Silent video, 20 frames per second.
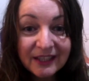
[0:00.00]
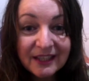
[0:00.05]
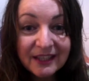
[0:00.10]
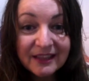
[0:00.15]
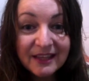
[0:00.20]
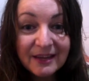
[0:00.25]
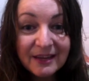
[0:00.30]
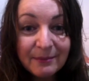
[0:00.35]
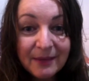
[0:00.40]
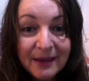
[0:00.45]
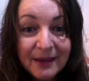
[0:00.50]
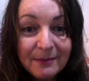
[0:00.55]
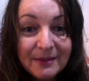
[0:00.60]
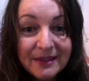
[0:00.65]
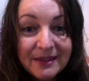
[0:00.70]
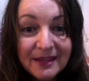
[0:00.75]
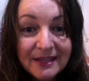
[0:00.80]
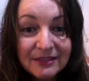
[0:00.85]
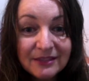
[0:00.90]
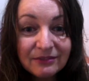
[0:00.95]
There may be
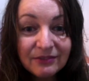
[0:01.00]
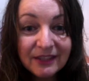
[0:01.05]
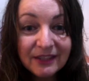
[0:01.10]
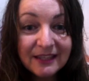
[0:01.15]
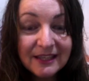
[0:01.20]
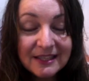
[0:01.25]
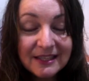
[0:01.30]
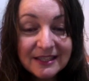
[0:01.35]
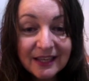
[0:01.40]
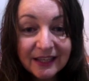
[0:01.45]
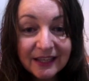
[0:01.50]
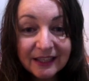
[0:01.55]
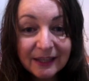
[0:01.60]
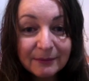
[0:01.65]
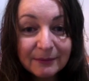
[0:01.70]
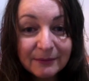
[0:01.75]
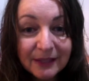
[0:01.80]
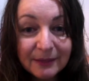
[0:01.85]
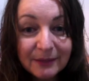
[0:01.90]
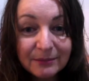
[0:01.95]
these feelings that
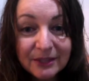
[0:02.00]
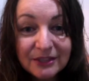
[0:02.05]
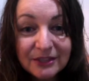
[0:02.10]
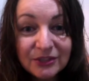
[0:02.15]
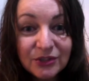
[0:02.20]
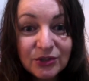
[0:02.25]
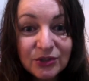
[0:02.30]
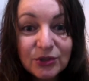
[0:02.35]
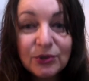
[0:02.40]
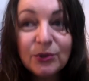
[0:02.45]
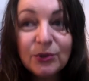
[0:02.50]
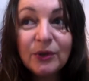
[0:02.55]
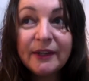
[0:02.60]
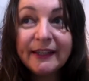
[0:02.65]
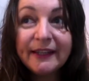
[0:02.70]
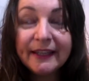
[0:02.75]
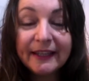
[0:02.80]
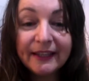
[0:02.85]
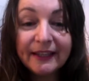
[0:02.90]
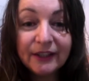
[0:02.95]
come up that I
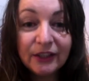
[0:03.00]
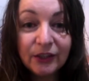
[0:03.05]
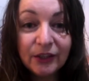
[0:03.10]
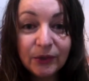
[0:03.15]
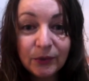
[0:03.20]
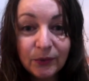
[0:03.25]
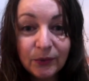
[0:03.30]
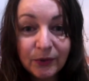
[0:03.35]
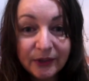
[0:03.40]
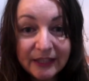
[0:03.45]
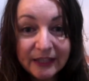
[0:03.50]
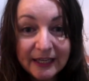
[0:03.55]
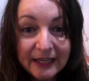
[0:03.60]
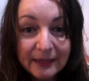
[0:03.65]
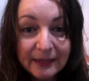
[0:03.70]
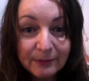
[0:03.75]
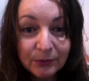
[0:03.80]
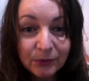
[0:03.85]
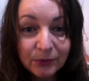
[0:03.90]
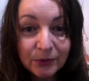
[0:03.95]
can't go on
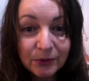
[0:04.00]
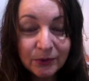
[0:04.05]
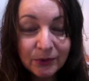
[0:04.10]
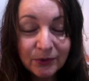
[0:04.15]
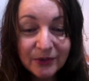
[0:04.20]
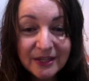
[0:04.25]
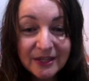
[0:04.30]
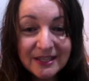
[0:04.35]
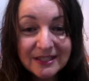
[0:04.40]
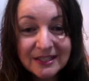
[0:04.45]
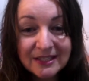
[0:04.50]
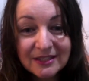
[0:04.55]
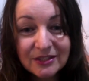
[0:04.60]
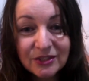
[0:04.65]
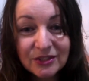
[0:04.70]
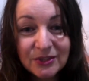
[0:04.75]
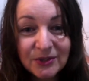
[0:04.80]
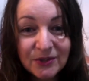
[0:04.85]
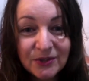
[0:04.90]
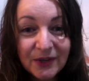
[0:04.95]
anymore, this is
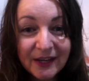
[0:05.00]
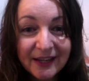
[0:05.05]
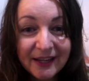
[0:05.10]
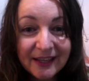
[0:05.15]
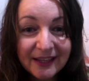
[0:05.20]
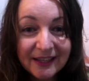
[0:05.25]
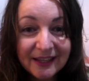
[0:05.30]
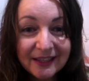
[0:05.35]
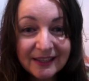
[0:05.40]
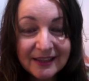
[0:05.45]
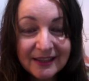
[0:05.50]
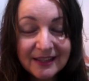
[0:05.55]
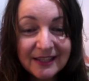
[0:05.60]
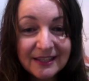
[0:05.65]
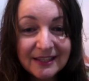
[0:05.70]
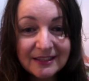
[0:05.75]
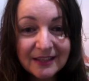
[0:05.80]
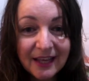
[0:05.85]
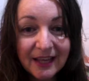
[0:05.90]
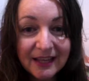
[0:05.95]
too hard,
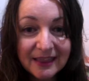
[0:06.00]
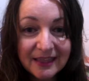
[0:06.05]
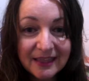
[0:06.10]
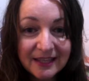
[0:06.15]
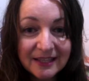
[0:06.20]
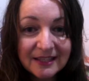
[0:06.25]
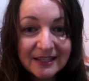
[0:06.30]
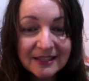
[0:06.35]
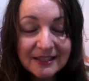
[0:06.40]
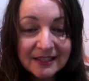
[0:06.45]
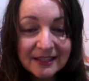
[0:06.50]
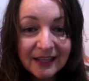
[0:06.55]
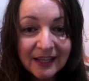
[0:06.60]
things like this.